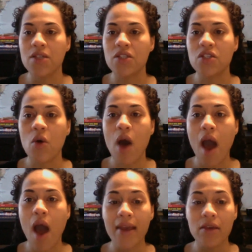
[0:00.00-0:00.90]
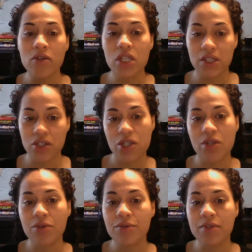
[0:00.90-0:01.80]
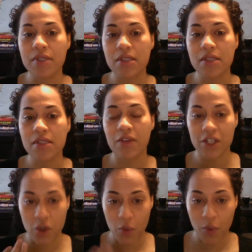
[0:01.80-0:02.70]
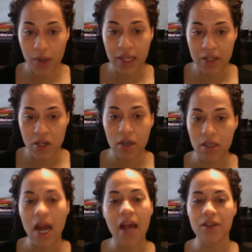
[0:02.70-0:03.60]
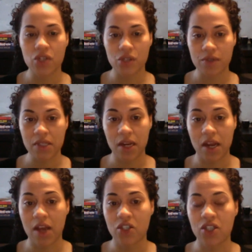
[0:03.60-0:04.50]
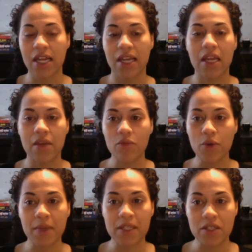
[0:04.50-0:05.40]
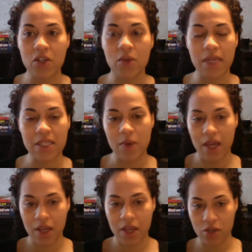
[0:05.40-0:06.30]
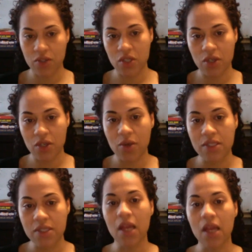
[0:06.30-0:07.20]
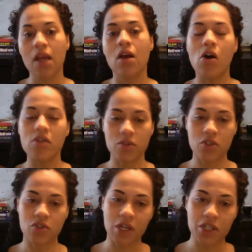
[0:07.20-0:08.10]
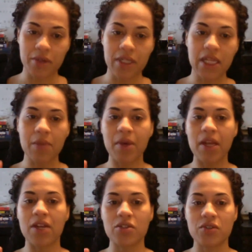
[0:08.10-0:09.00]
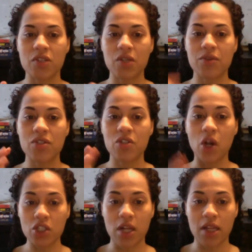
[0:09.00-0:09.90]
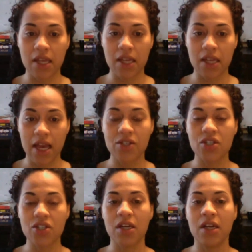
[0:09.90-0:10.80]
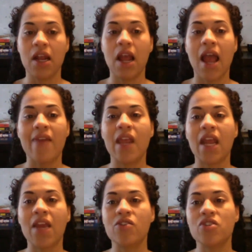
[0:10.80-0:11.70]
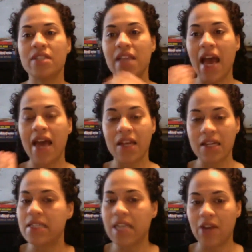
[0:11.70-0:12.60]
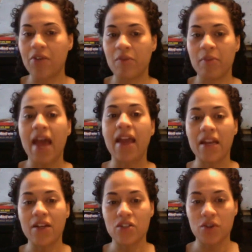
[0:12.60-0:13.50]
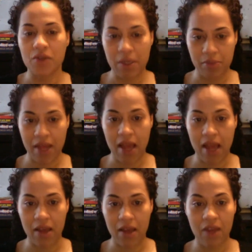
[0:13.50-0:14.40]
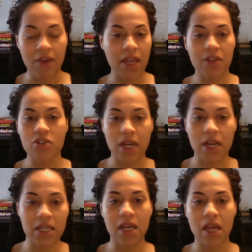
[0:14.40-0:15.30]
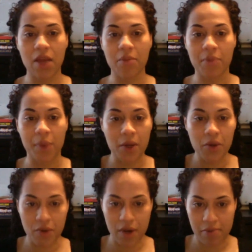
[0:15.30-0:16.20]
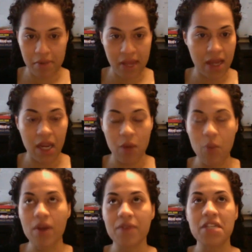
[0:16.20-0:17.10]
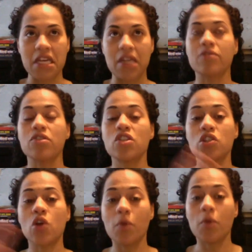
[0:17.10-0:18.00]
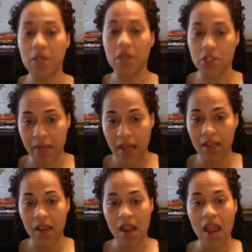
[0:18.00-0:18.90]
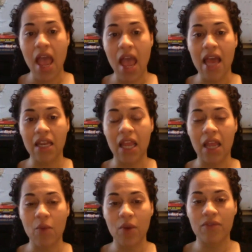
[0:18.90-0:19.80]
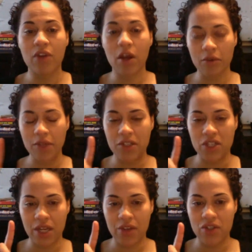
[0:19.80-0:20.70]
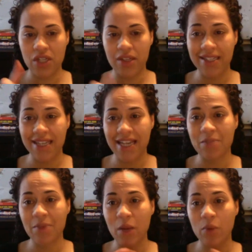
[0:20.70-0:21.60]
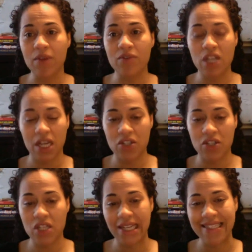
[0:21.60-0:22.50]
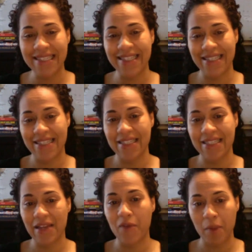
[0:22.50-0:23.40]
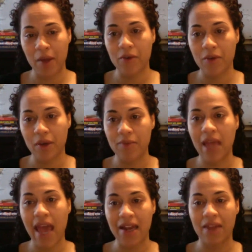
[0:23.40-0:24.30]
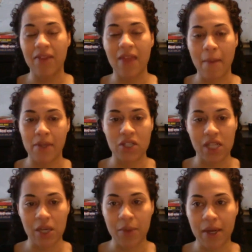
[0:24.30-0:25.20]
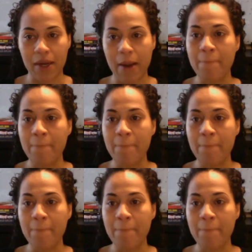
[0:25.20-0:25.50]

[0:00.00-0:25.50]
So I usually choose, if I need to go really dark, I choose ganache. Like in Rubik's Cube, that's why I chose to use, also structurally, but I chose to use dark chocolate ganache, and then I could just add a container of black and it turned it black. If I had tried to dye buttercream black, it would have taken so much black, and it would have not only changed the taste, but it would have changed the consistency of the buttercream, adding that much liquid.